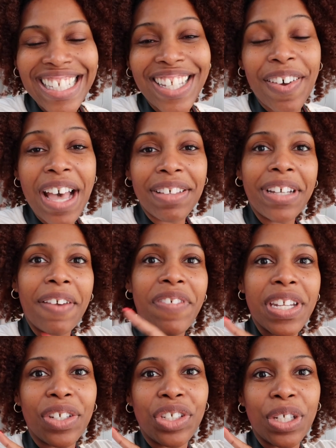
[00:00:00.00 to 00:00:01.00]
So after I
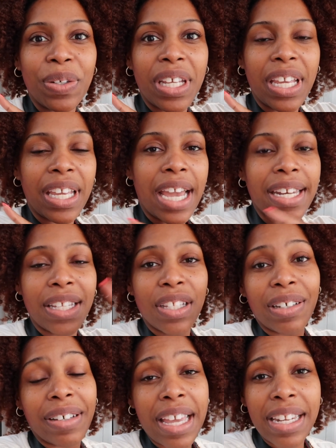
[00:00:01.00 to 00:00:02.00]
finish shooting, I need to
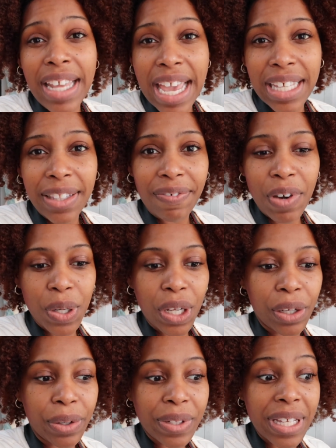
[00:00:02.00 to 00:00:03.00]
go ahead and edit the
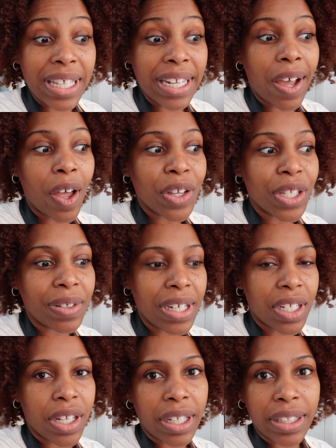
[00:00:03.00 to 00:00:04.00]
photos and then I also need
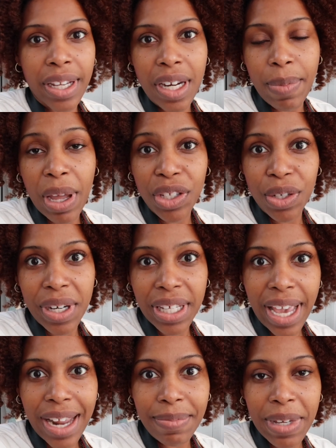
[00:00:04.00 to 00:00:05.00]
to start thinking about Sew It
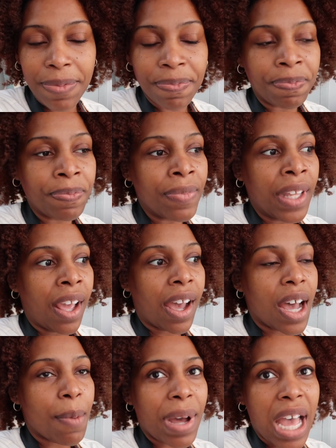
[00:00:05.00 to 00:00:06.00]
Academy.
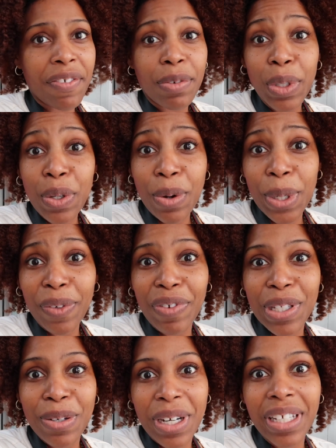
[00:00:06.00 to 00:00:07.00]
Um, I haven't recorded for
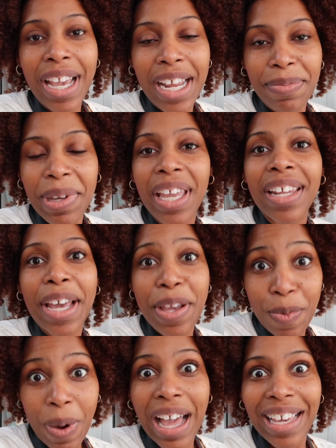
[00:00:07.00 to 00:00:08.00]
Sew It Academy in a
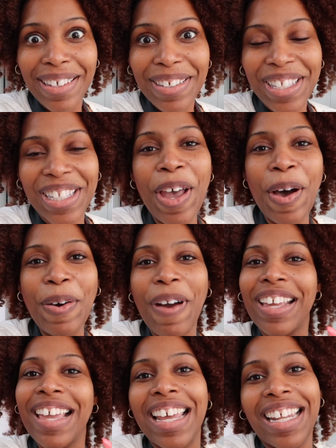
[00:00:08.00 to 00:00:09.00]
while, so
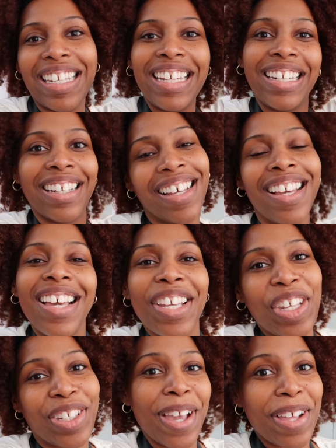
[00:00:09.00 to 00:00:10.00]
I kind of need to
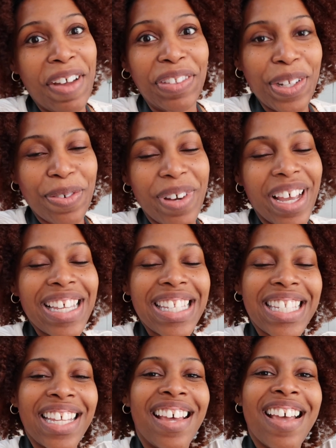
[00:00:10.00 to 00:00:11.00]
shake off the
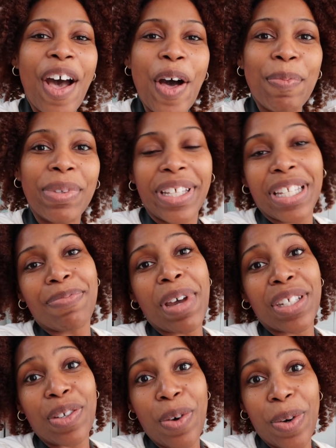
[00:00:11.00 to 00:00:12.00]
rust. Um, but this
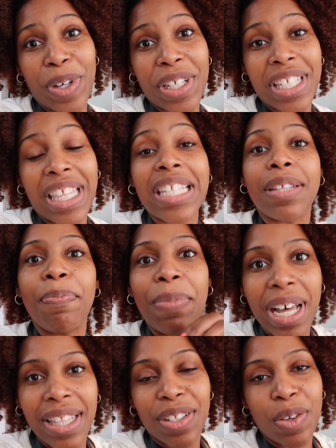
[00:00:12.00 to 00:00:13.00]
month's course, this
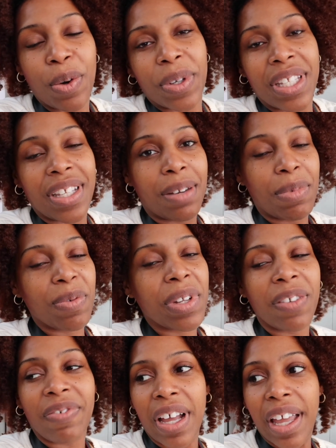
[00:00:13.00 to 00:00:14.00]
month's course is going to be
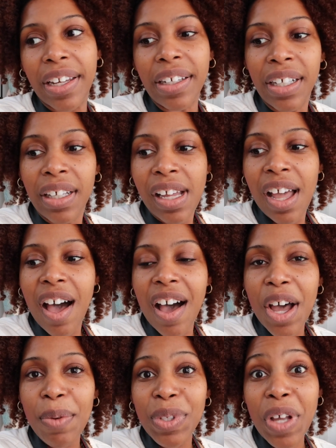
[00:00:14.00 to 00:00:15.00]
really fun.
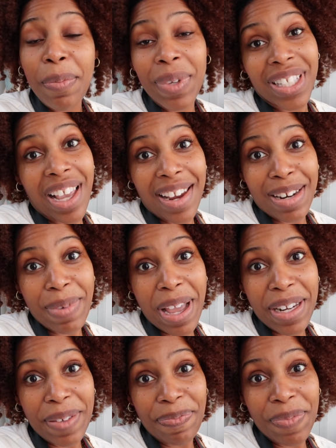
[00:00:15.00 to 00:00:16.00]
Um, so I'm excited
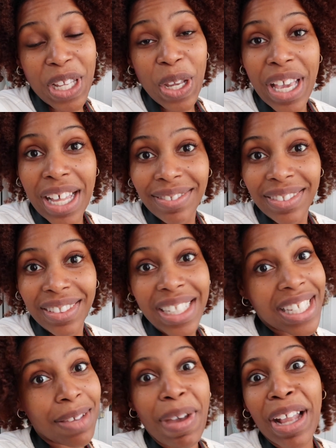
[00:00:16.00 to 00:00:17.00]
about it. So yeah,
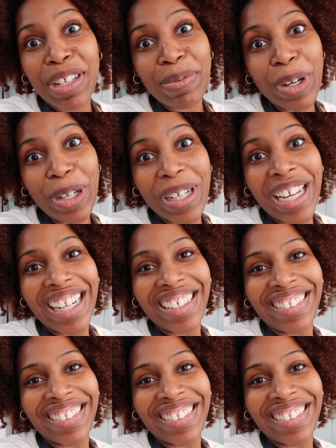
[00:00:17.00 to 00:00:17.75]
let's get back to work.